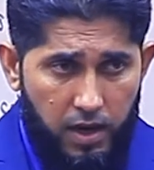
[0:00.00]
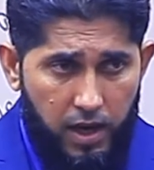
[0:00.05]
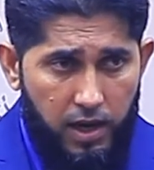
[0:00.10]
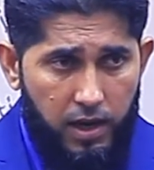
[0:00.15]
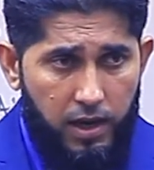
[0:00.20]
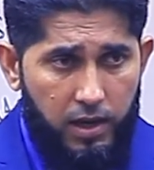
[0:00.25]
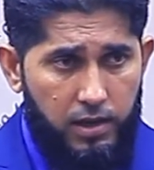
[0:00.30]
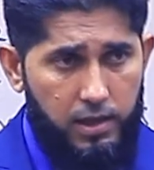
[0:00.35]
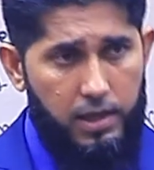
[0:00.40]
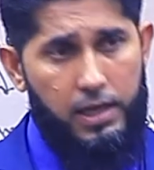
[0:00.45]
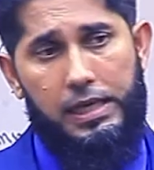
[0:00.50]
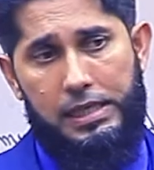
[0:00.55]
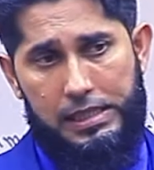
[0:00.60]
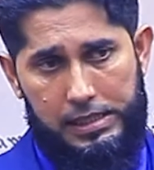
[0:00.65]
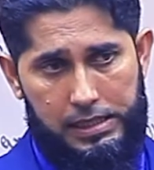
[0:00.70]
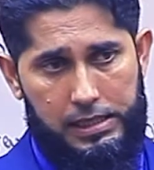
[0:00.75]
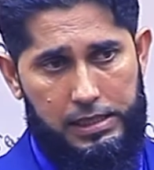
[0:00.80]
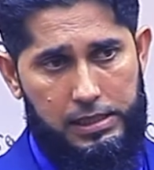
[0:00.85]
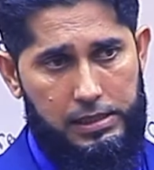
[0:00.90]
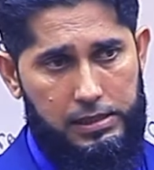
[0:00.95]
main
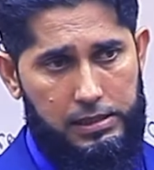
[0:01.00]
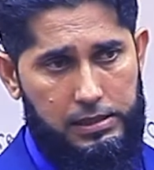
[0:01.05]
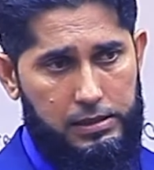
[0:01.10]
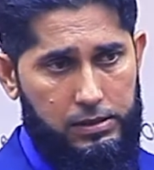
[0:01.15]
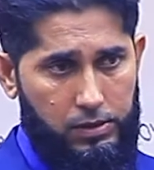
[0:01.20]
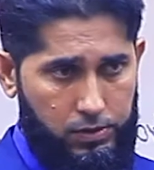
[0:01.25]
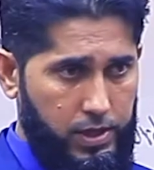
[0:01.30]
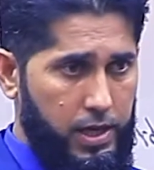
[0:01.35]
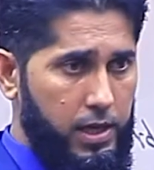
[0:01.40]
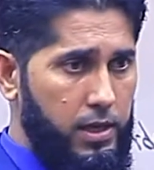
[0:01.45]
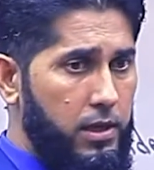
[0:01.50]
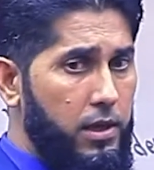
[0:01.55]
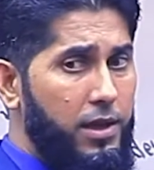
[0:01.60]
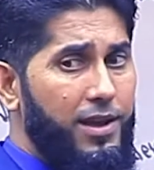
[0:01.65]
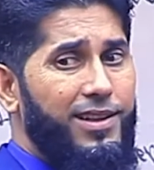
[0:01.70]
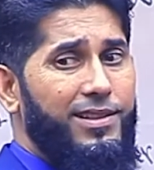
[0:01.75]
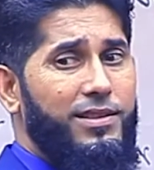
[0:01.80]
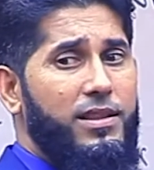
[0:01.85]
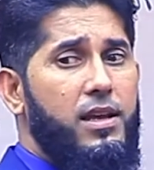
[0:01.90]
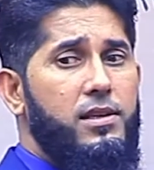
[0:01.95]
idea. Okay?
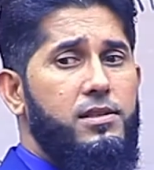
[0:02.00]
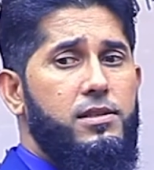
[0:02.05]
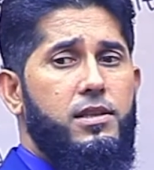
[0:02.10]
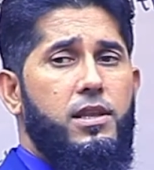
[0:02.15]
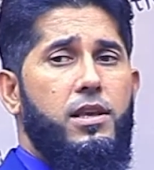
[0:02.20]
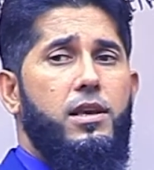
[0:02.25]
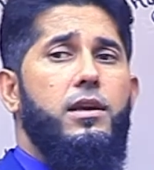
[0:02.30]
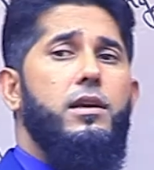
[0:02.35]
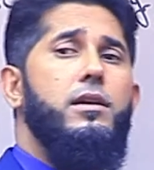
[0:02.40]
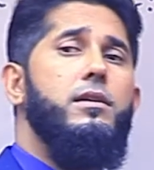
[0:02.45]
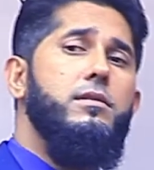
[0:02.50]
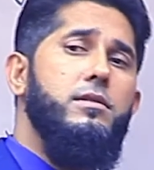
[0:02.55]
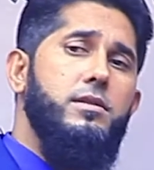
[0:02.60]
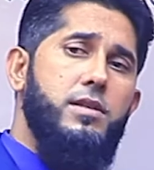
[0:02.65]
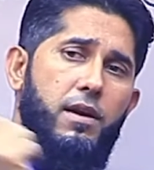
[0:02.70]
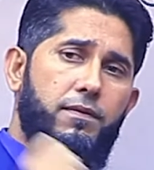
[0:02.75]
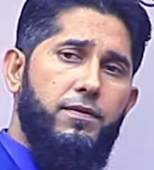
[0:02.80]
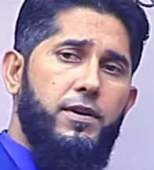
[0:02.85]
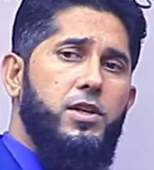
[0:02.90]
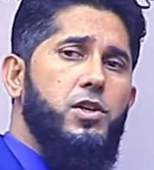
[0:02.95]
That's the
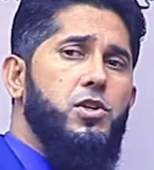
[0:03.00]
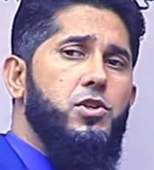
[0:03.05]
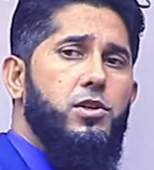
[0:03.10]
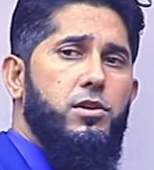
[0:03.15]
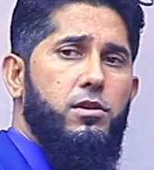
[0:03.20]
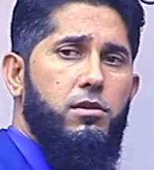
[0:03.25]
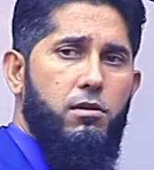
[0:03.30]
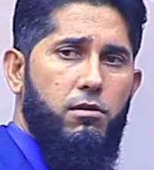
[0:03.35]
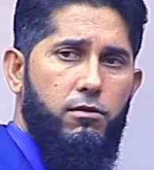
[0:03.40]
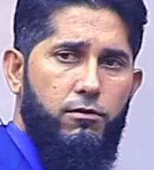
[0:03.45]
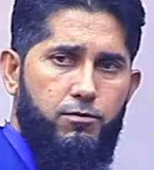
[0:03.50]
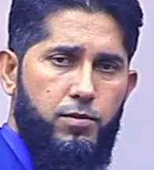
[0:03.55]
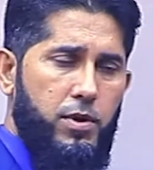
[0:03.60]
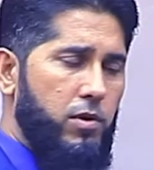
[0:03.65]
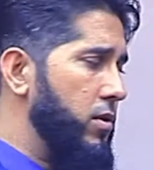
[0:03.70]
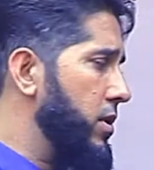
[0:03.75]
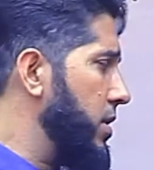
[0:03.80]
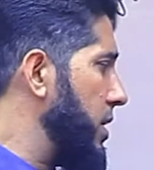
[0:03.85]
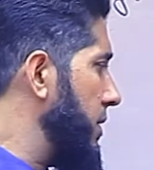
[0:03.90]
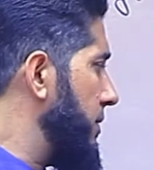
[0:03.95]
definition of
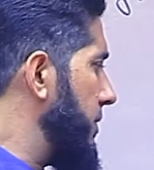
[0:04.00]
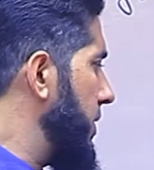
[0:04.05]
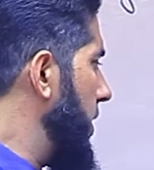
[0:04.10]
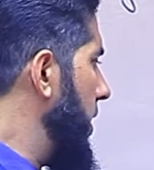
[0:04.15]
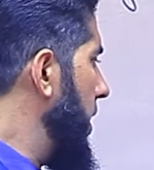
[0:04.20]
paragraph.